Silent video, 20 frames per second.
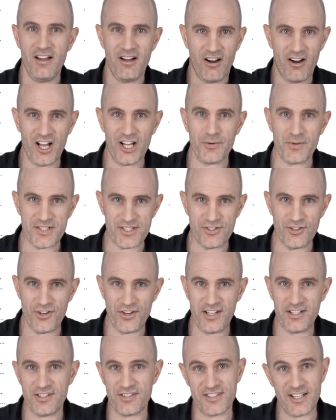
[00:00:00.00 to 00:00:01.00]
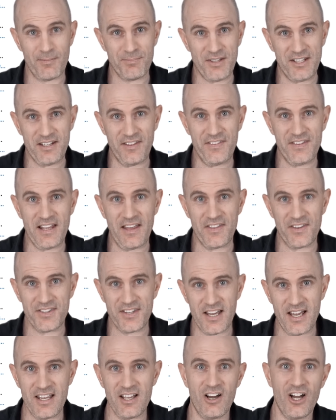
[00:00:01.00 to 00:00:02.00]
iOS 13 just updated the other
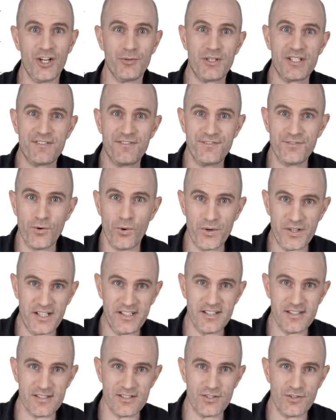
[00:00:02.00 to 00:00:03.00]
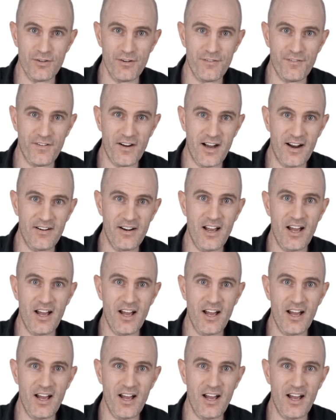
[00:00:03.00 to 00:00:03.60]
day. iOS 14 isn't too far